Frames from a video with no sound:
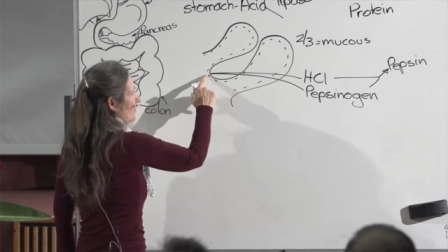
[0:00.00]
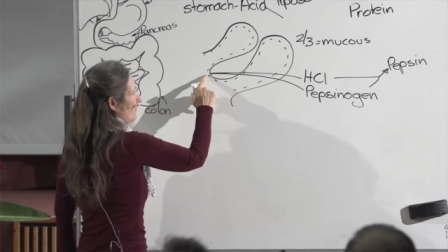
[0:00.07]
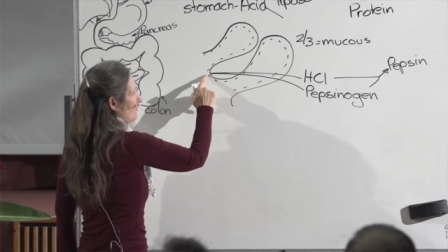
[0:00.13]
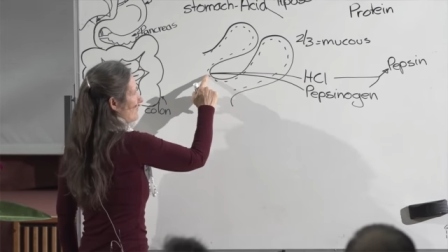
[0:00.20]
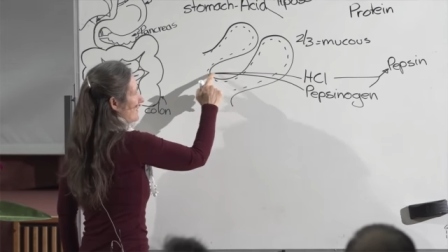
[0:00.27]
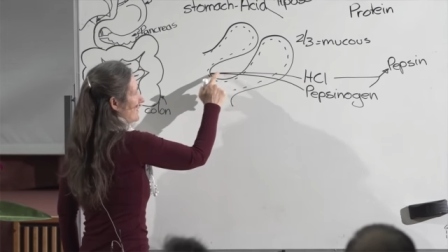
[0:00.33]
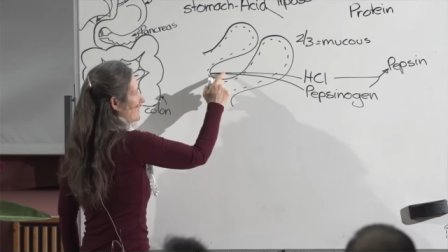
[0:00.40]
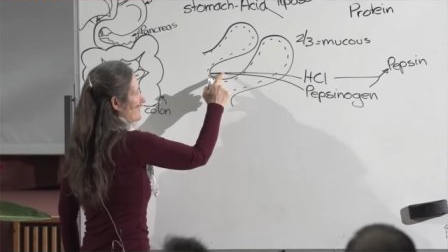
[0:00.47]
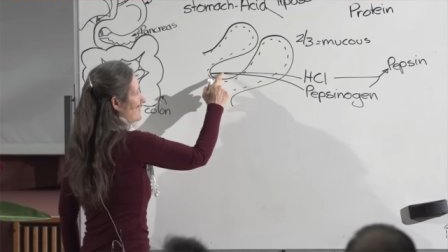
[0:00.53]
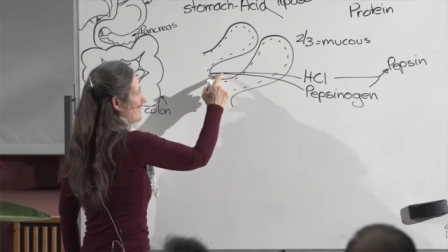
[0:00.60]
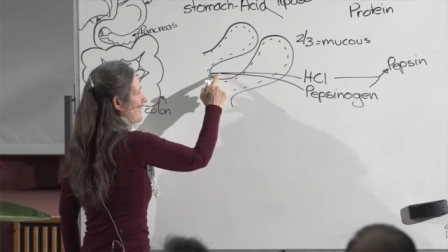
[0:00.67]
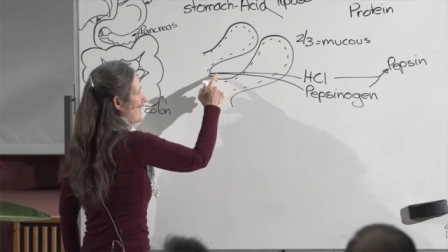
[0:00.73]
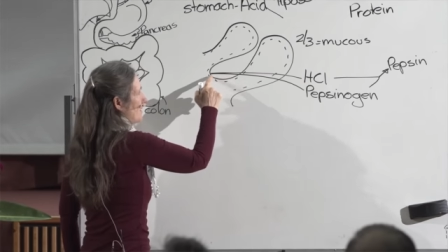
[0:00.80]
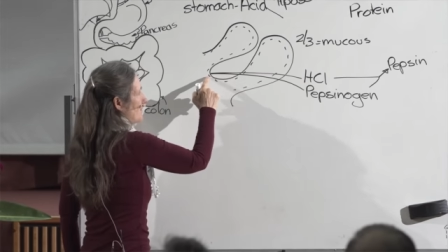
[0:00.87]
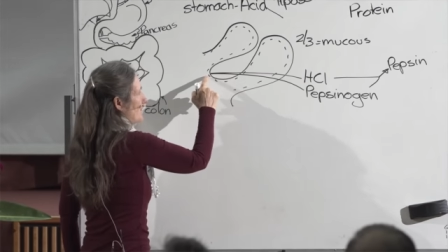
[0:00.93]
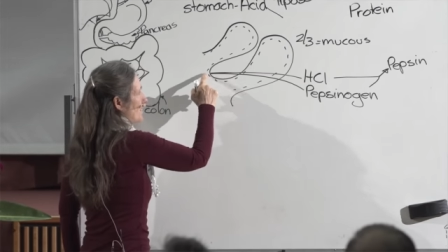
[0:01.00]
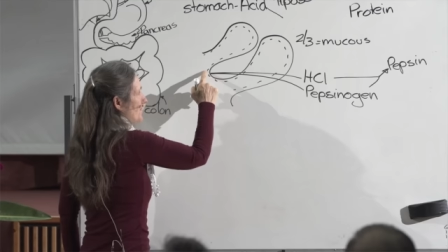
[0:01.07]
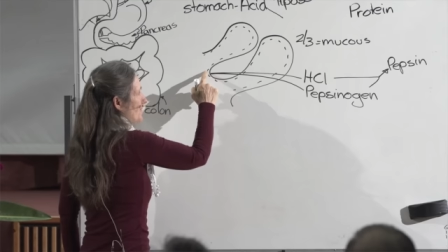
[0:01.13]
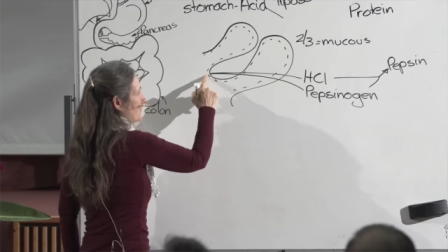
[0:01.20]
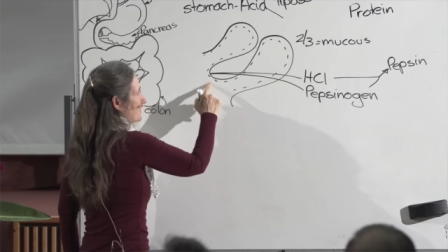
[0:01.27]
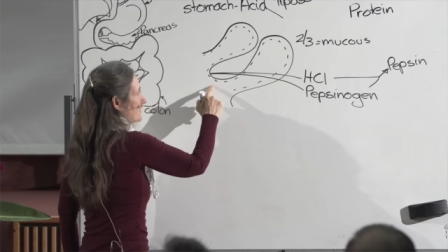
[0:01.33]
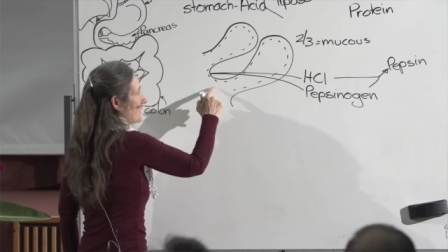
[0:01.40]
not released here?
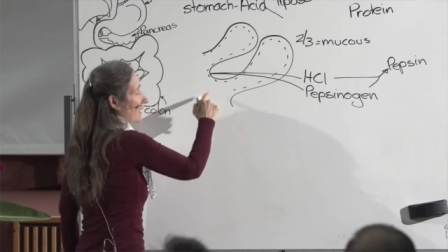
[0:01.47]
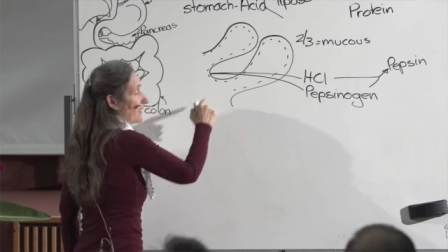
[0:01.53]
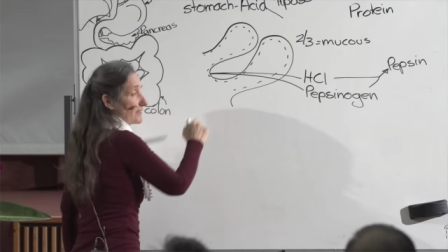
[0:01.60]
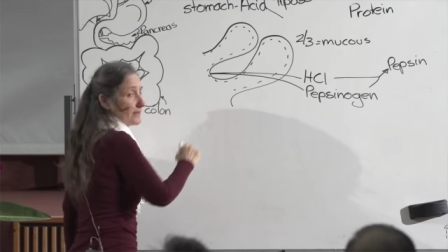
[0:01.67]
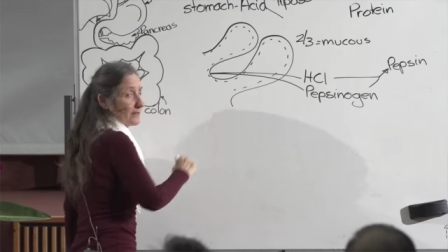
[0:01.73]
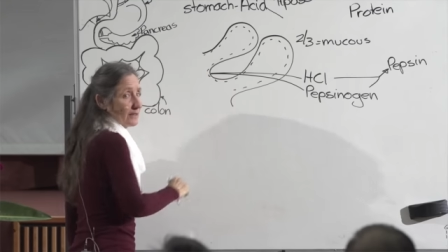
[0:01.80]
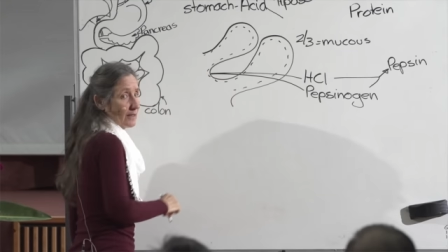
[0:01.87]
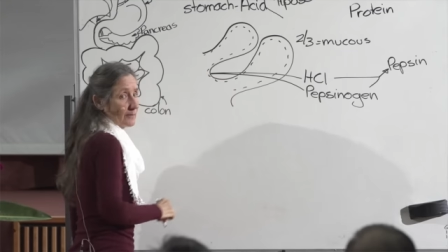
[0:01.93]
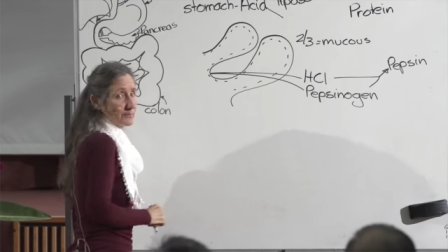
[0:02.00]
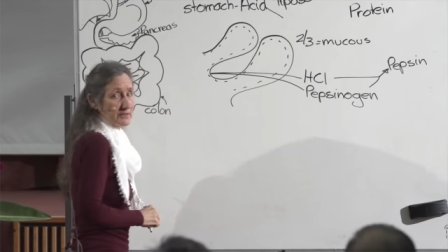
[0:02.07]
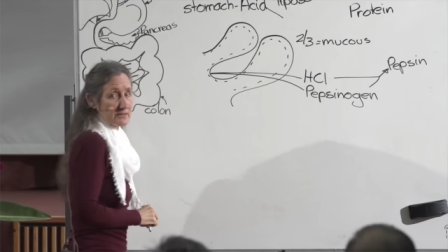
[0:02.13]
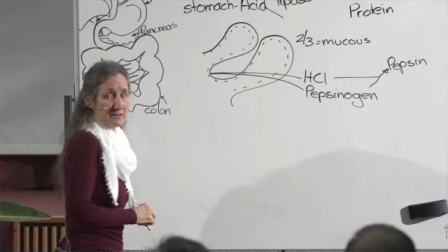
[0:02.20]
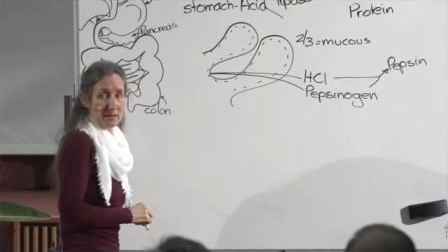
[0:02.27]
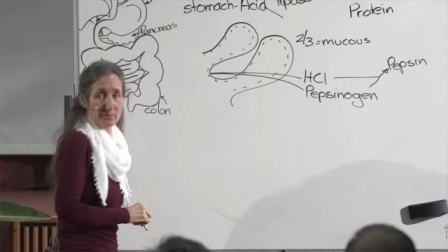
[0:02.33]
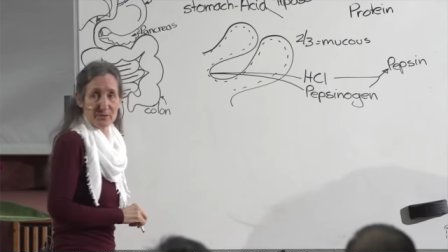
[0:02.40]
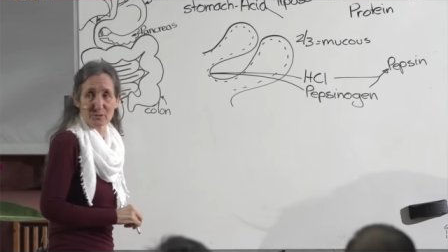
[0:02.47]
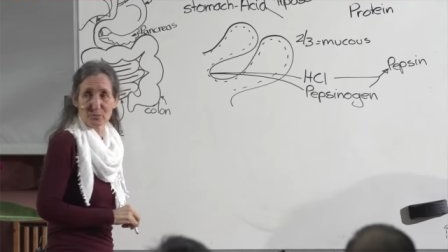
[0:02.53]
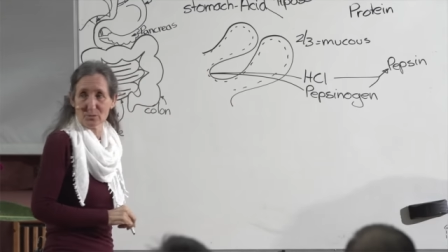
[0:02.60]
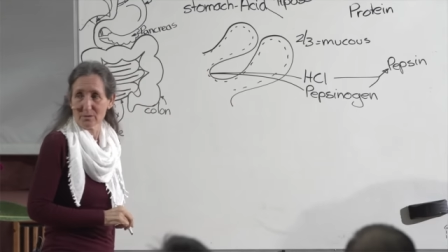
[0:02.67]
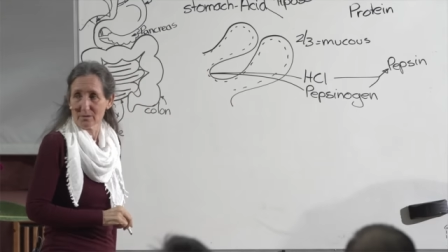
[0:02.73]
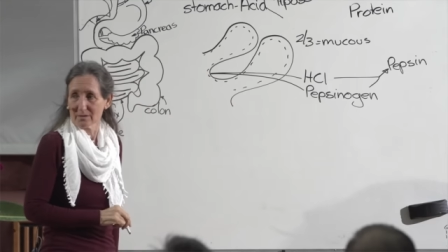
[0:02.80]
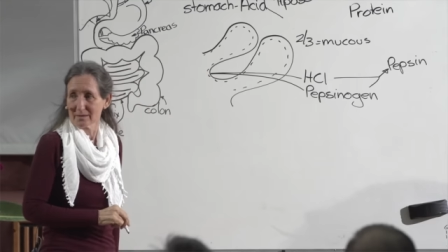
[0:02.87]
It'll start eat up your stomach
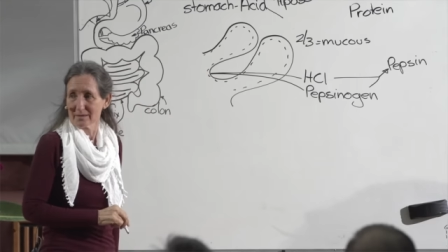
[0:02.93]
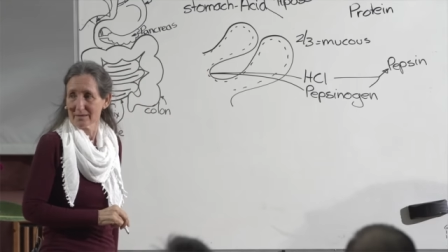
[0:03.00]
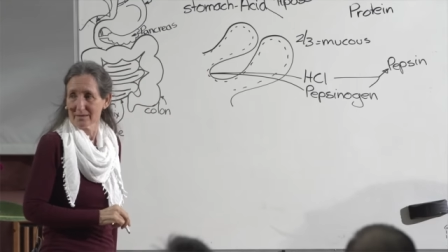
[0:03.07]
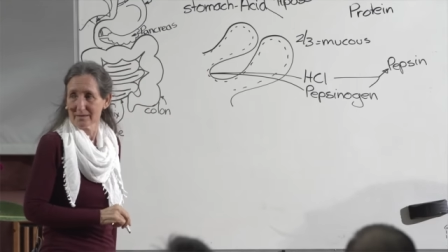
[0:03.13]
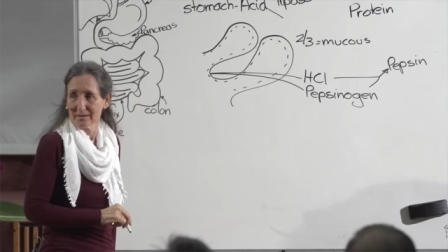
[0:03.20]
wall.